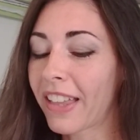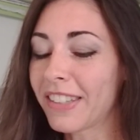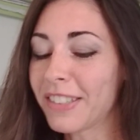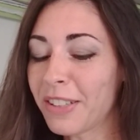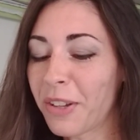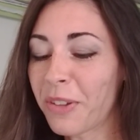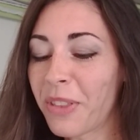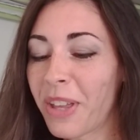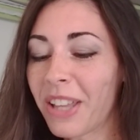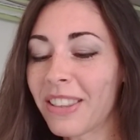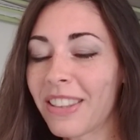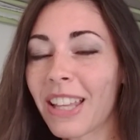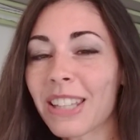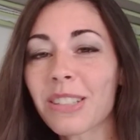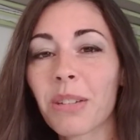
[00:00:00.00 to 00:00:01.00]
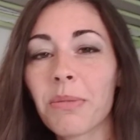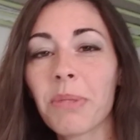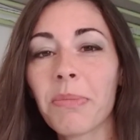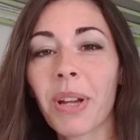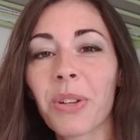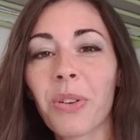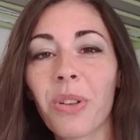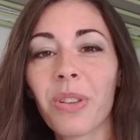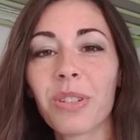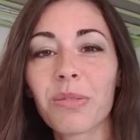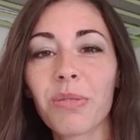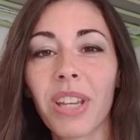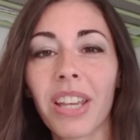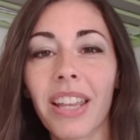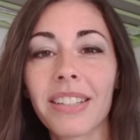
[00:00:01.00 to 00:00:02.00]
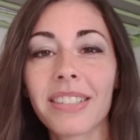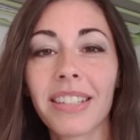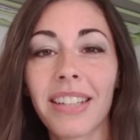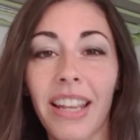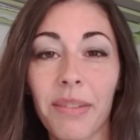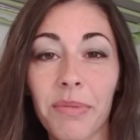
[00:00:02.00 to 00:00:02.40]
So that that's going to be my goal this week, and today I'm